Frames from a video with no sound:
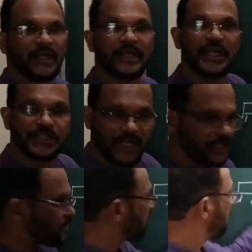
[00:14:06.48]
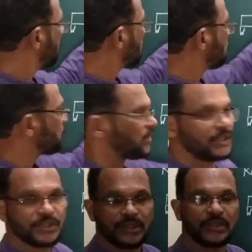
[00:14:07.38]
disconnection in
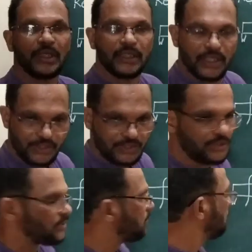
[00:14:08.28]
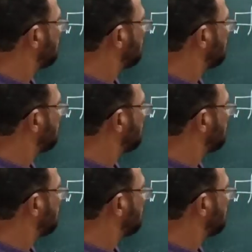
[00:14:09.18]
retrosynthetic analysis.